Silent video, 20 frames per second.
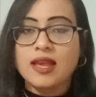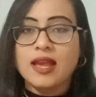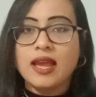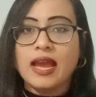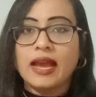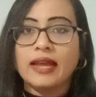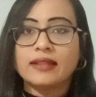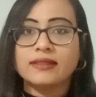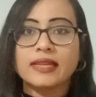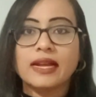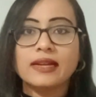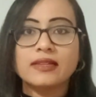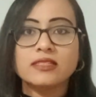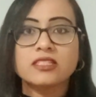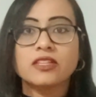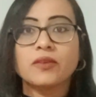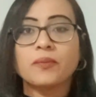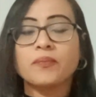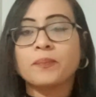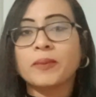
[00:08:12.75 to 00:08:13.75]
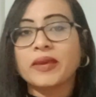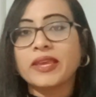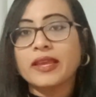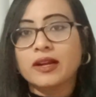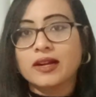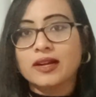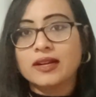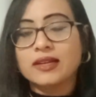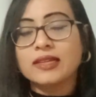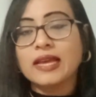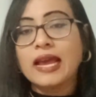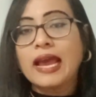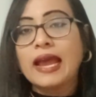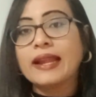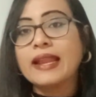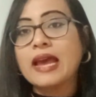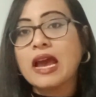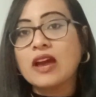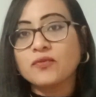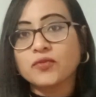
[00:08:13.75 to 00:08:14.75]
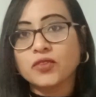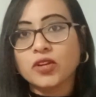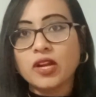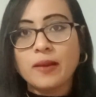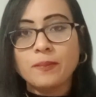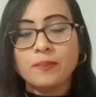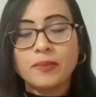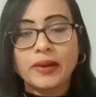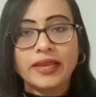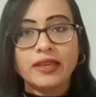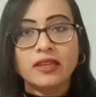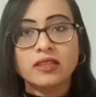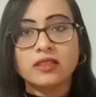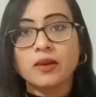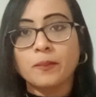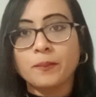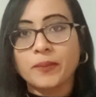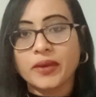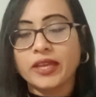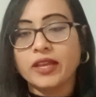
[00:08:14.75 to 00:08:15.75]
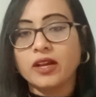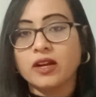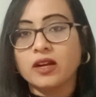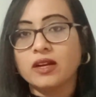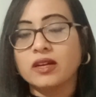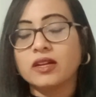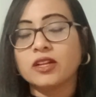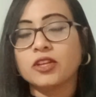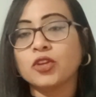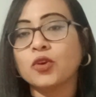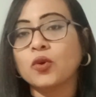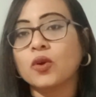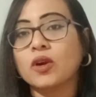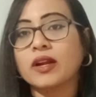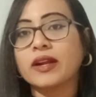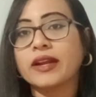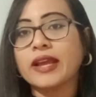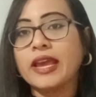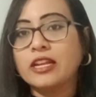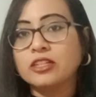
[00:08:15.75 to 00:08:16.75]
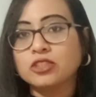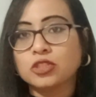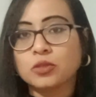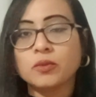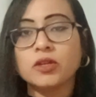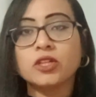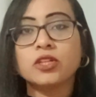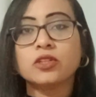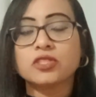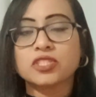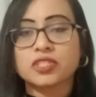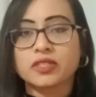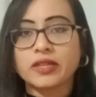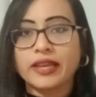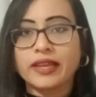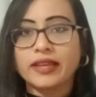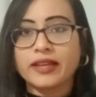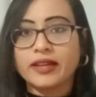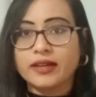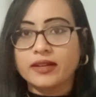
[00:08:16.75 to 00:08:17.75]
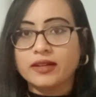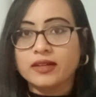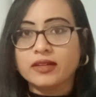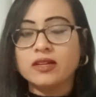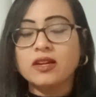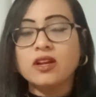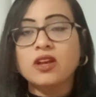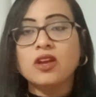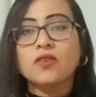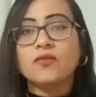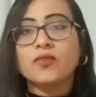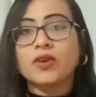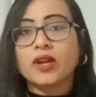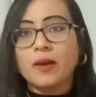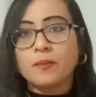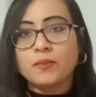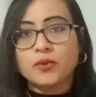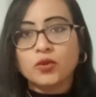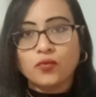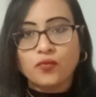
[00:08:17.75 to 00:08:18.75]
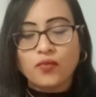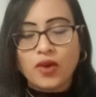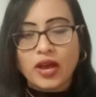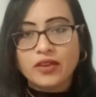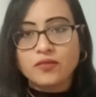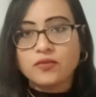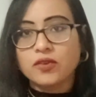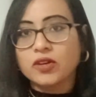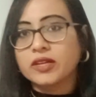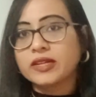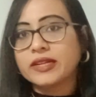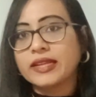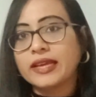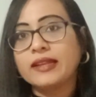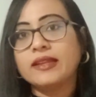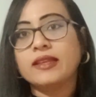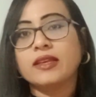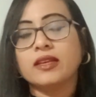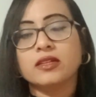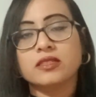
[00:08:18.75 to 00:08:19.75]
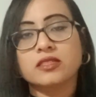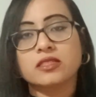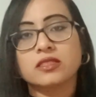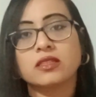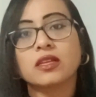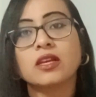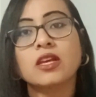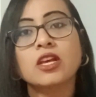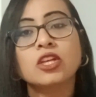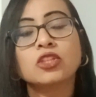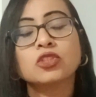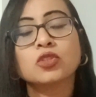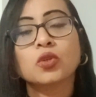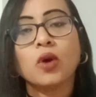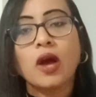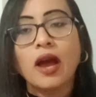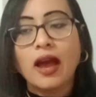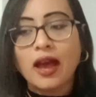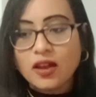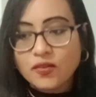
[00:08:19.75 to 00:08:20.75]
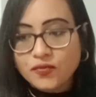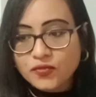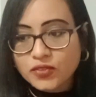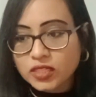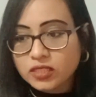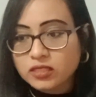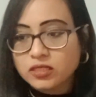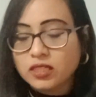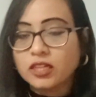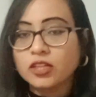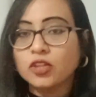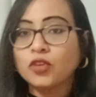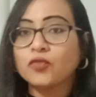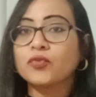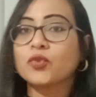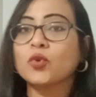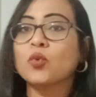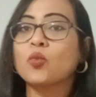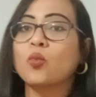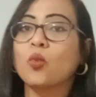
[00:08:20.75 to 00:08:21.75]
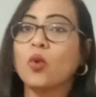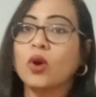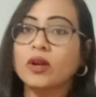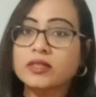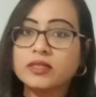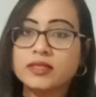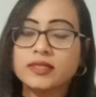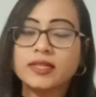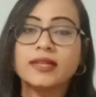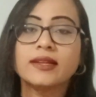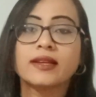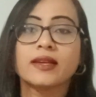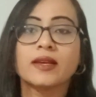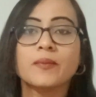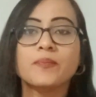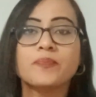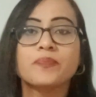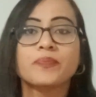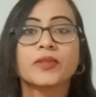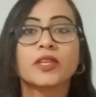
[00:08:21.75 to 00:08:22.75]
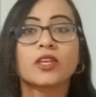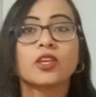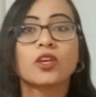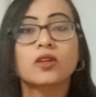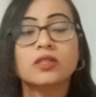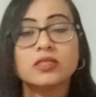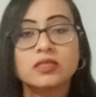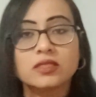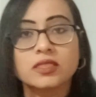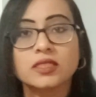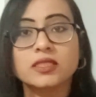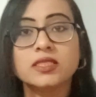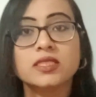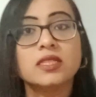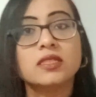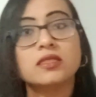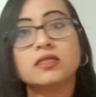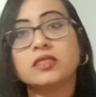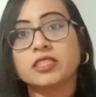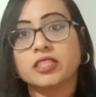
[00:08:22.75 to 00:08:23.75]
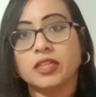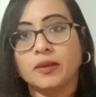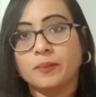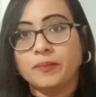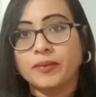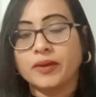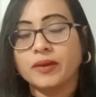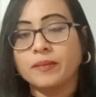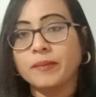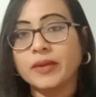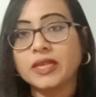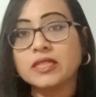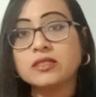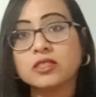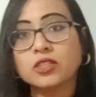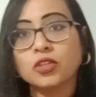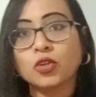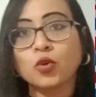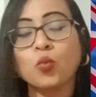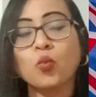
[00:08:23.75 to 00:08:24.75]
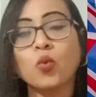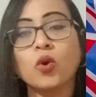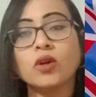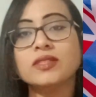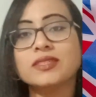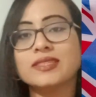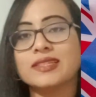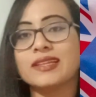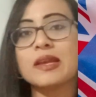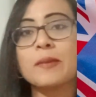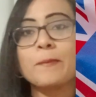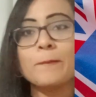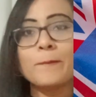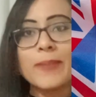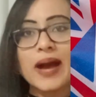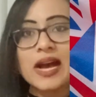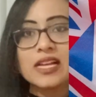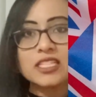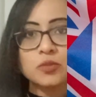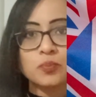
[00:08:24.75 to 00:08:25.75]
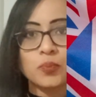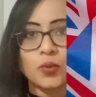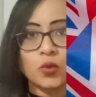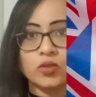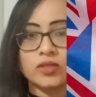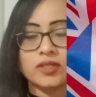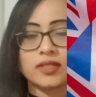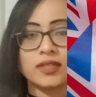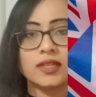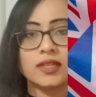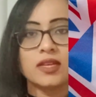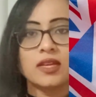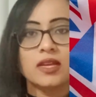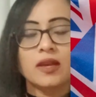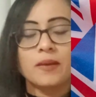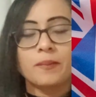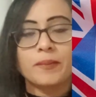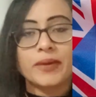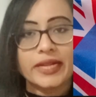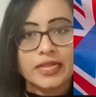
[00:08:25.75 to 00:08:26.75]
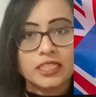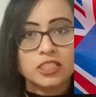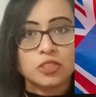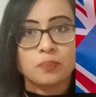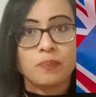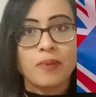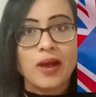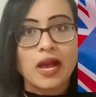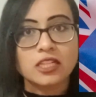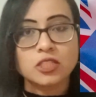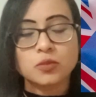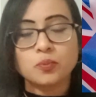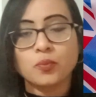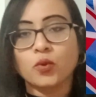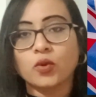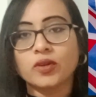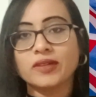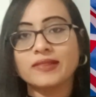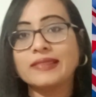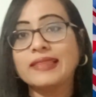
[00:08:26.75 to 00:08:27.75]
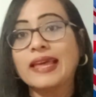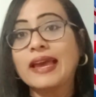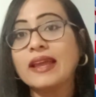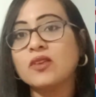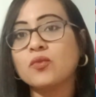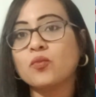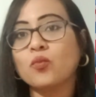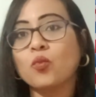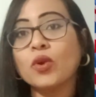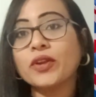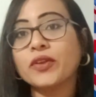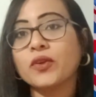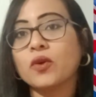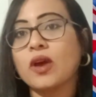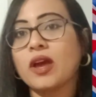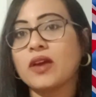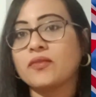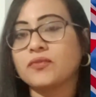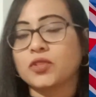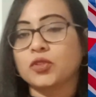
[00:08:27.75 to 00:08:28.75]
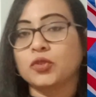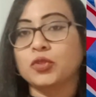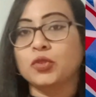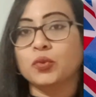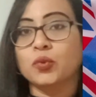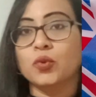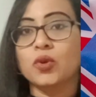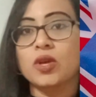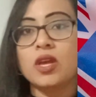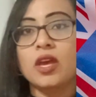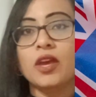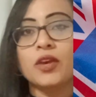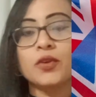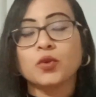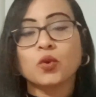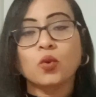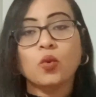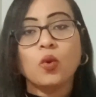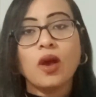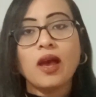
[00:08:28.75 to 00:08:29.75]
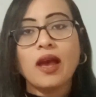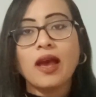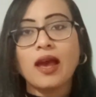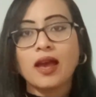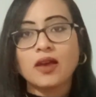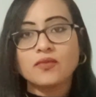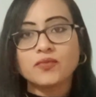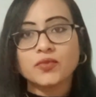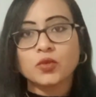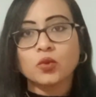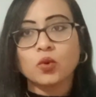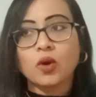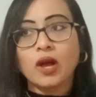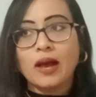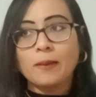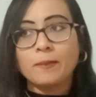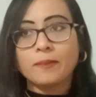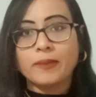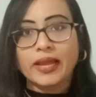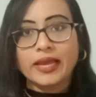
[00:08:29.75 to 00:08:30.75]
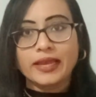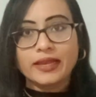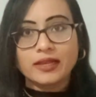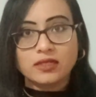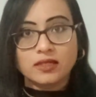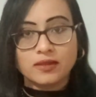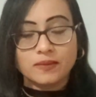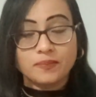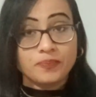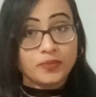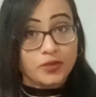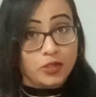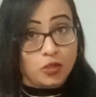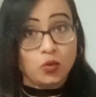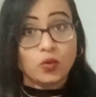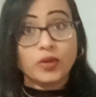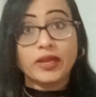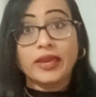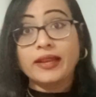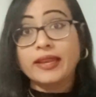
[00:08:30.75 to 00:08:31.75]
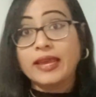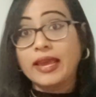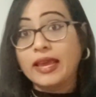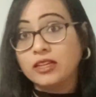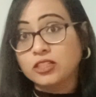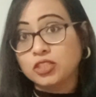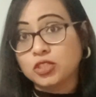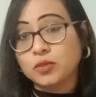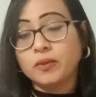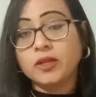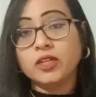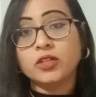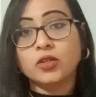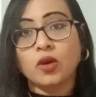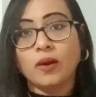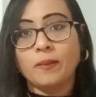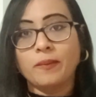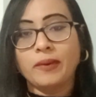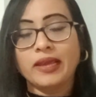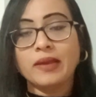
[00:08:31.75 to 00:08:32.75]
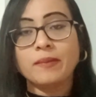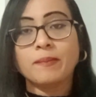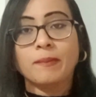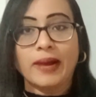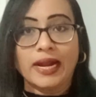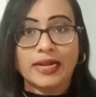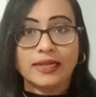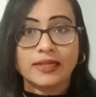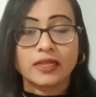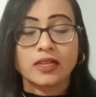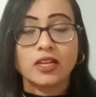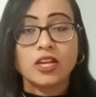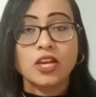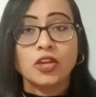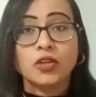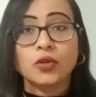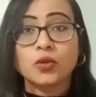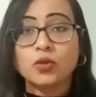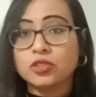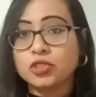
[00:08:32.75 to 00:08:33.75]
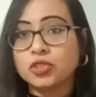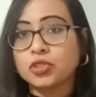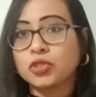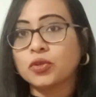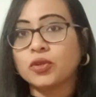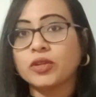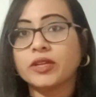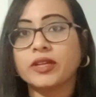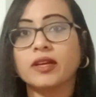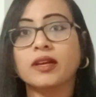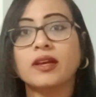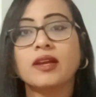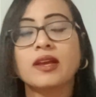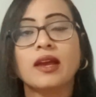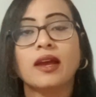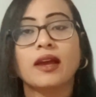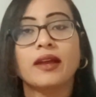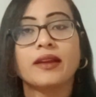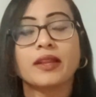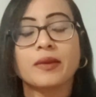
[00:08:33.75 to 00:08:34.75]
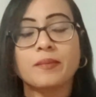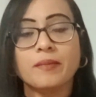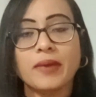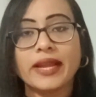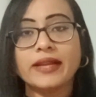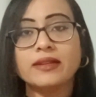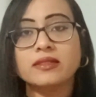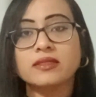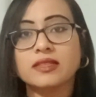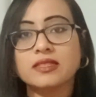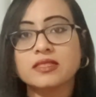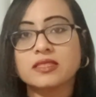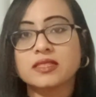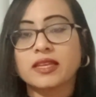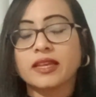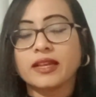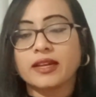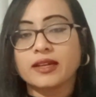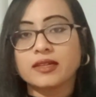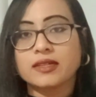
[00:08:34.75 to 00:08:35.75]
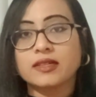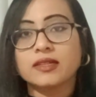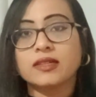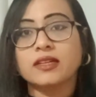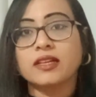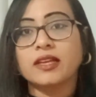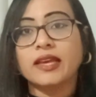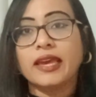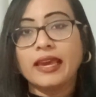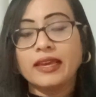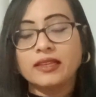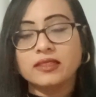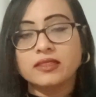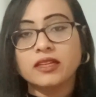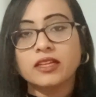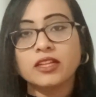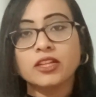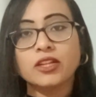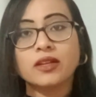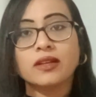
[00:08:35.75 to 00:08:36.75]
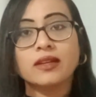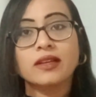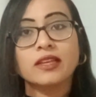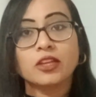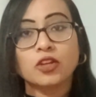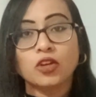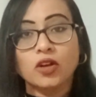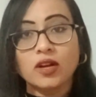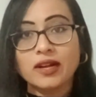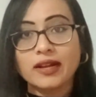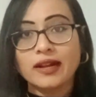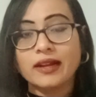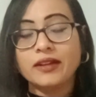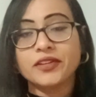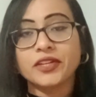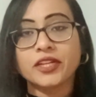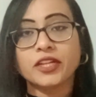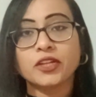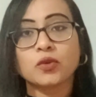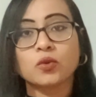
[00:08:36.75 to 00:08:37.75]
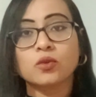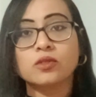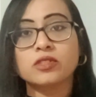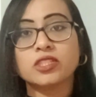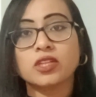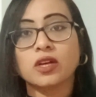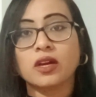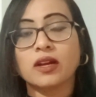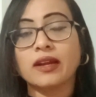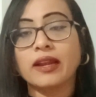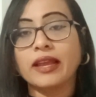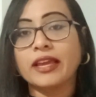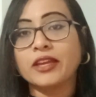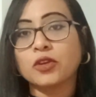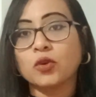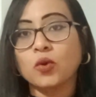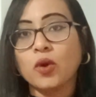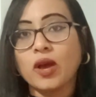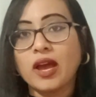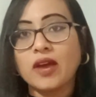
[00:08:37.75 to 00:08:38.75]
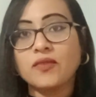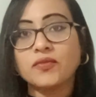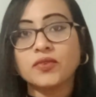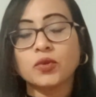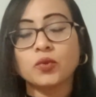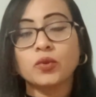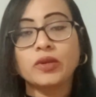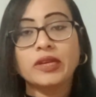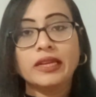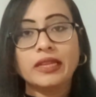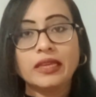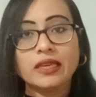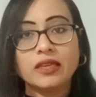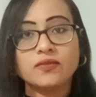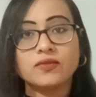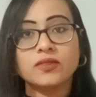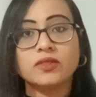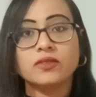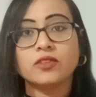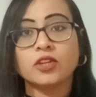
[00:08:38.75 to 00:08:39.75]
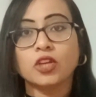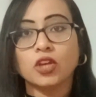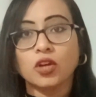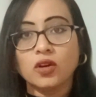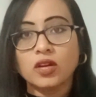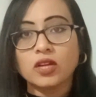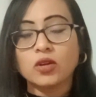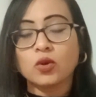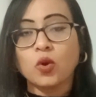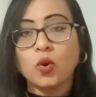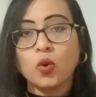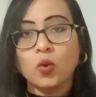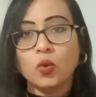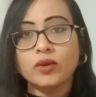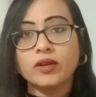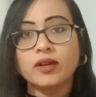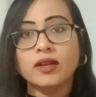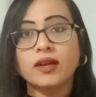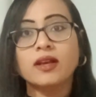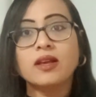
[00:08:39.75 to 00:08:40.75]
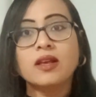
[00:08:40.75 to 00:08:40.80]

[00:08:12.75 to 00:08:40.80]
and that is a PR. And after applying the PR, you are eligible to stay here for up to 5 or 10 years. So after that, if you wanted your citizenship, means you wanted a passport, British passport, then what do you have to do? You have to apply, you can eligible to apply, but you should remind this here, either your country rules are like you have to leave your own,